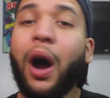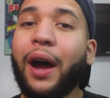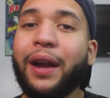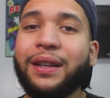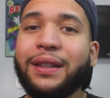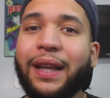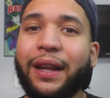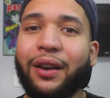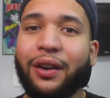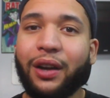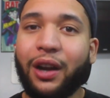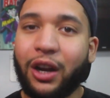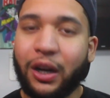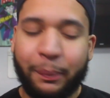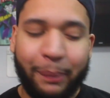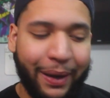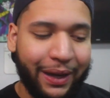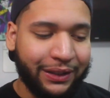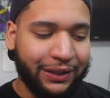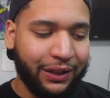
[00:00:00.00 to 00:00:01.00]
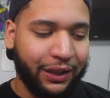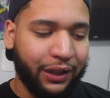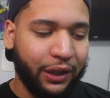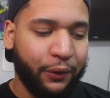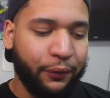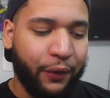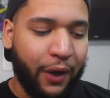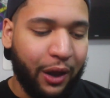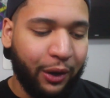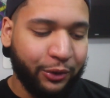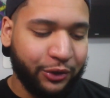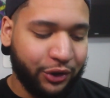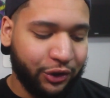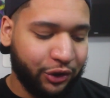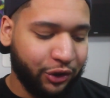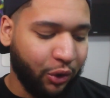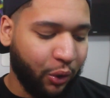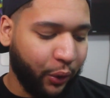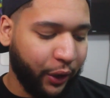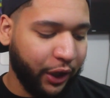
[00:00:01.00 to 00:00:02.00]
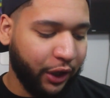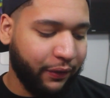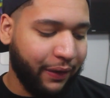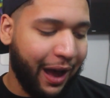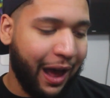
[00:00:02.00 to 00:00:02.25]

Undead Unluck basically follows the story of,